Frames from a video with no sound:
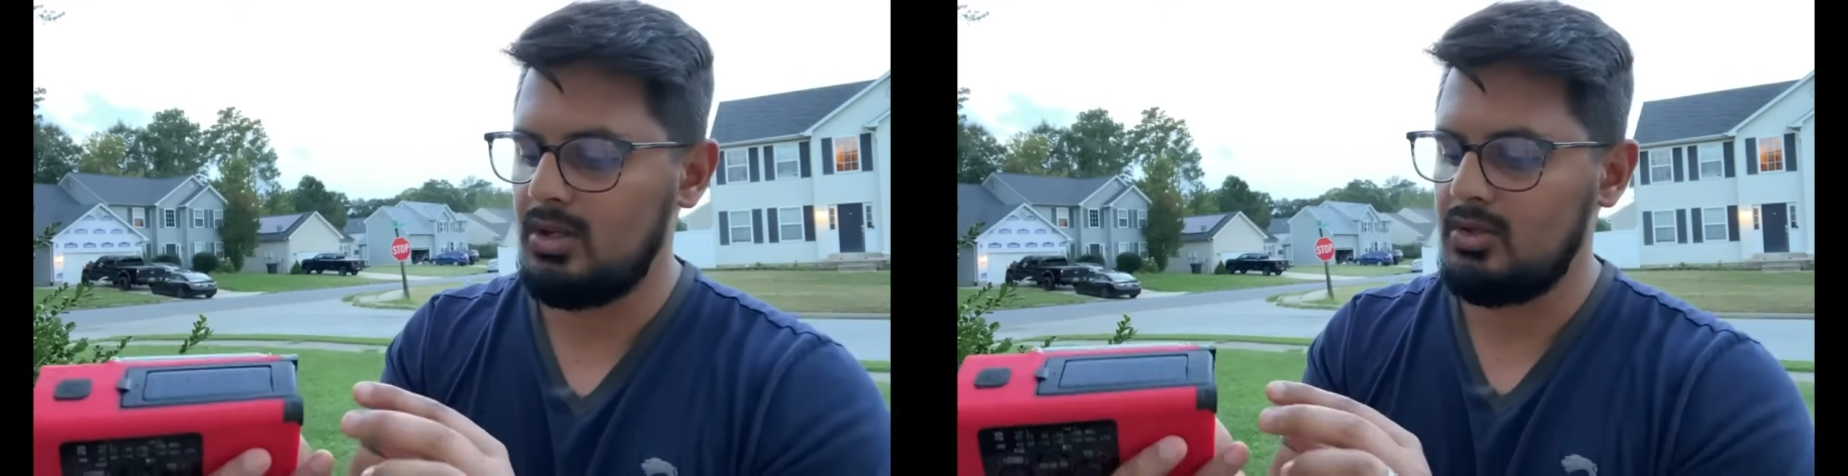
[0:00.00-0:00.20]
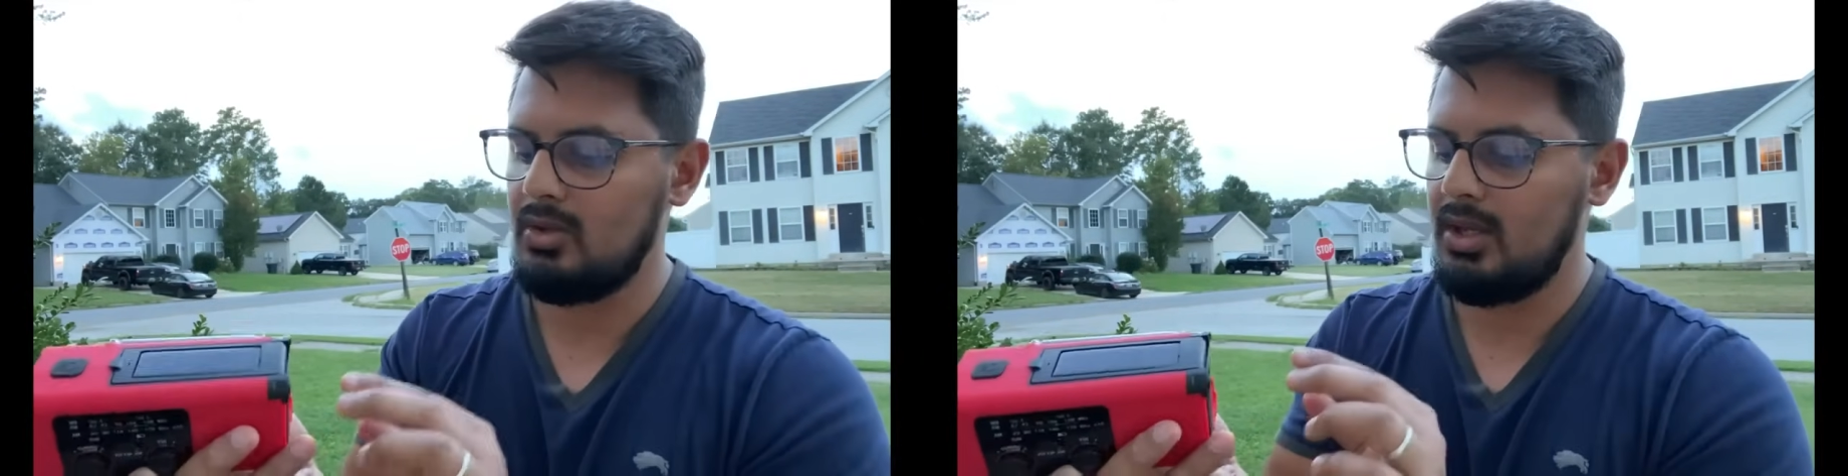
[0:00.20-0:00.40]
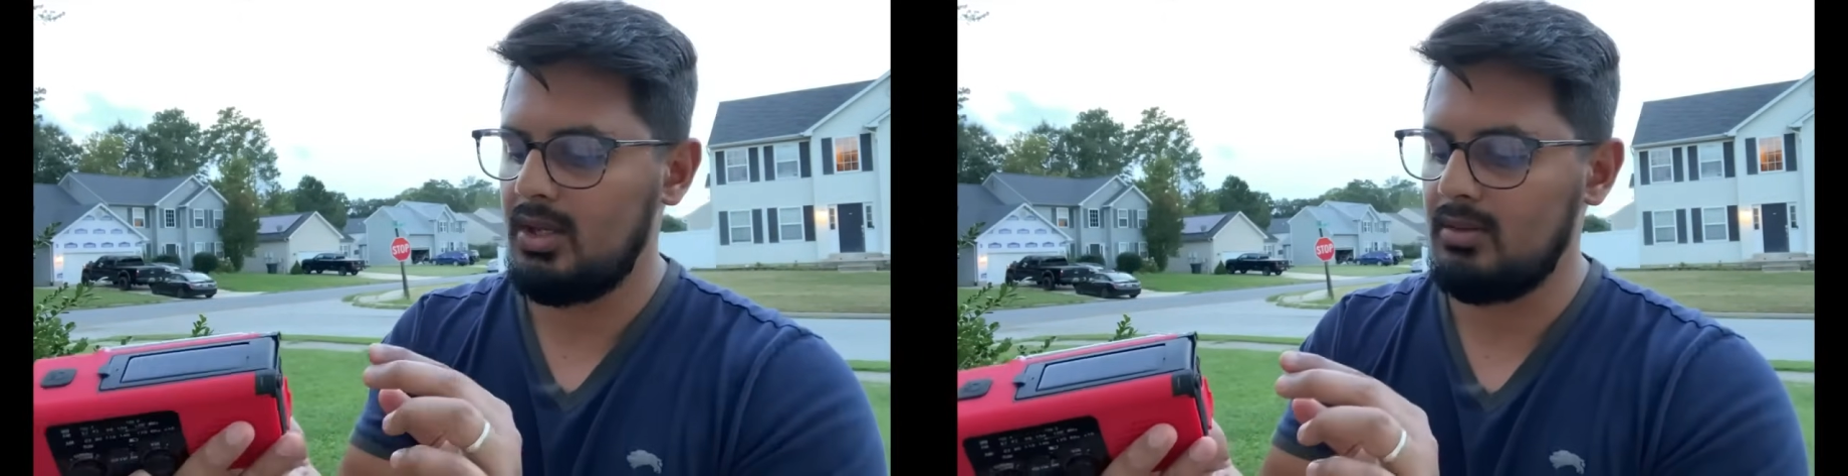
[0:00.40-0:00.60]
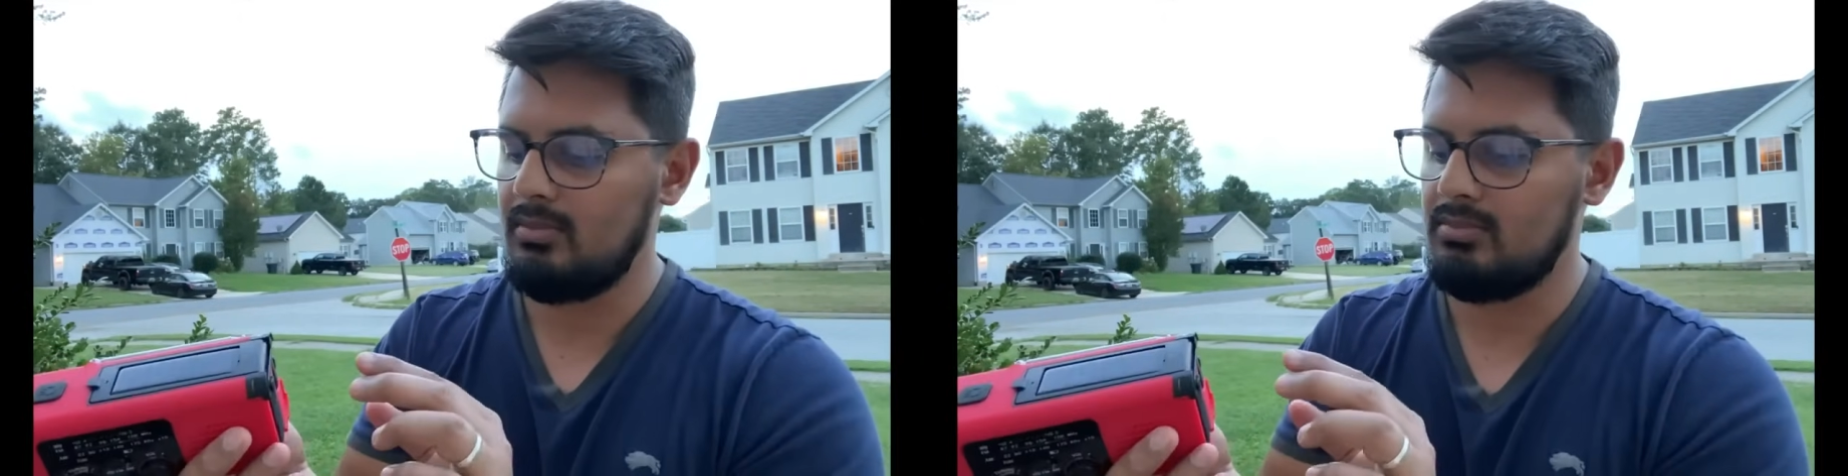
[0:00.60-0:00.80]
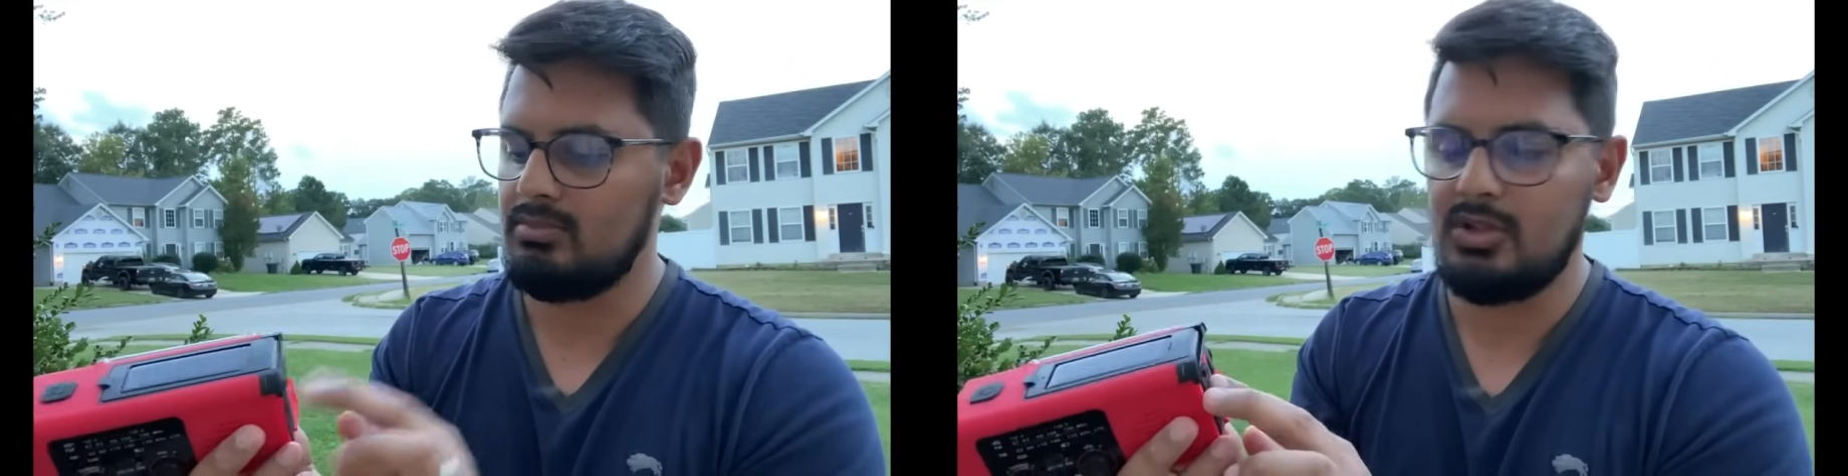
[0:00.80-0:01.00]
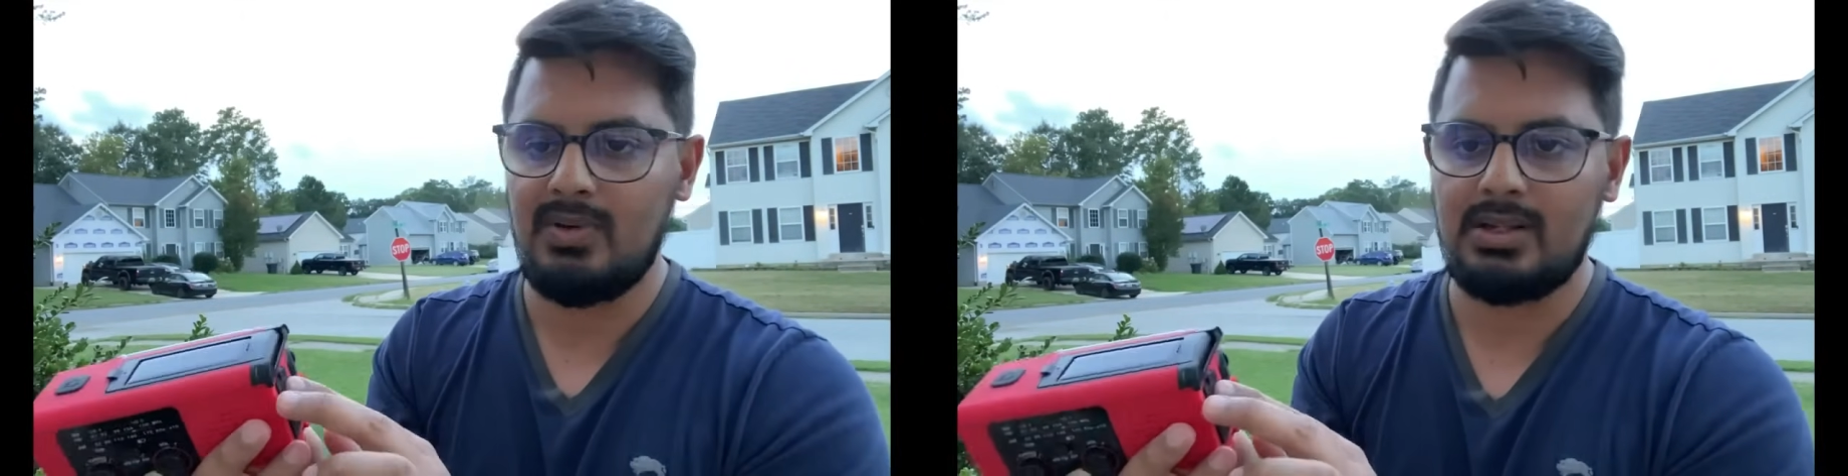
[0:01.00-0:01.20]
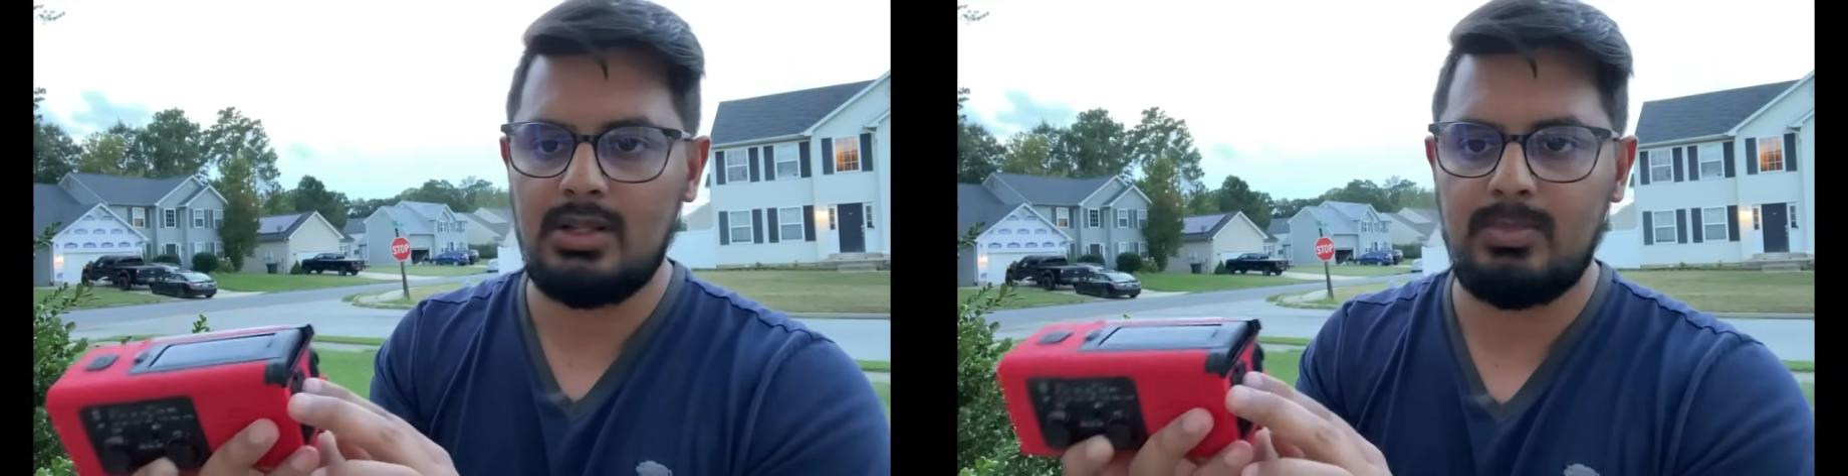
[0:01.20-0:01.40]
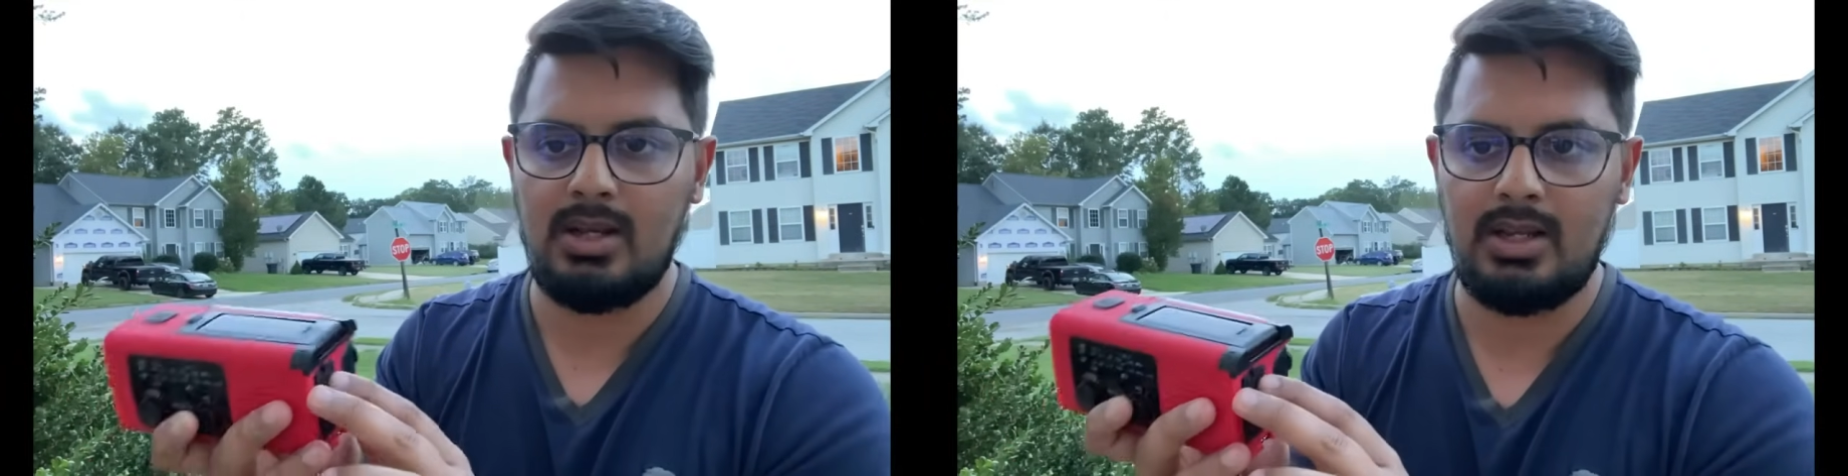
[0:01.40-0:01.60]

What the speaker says: You can directly plug